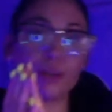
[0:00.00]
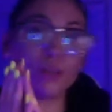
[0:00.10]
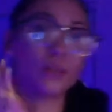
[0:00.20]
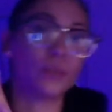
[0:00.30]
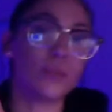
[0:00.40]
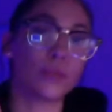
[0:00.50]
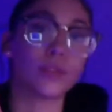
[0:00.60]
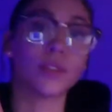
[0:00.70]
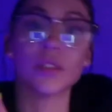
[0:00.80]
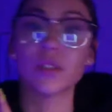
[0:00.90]
Oof,
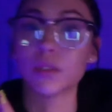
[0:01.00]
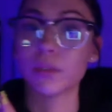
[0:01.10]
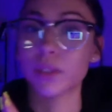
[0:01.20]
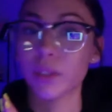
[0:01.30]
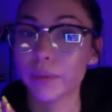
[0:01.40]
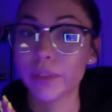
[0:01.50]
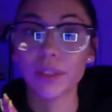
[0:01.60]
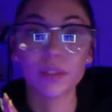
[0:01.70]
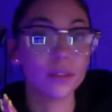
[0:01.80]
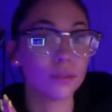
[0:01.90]
looks really weird.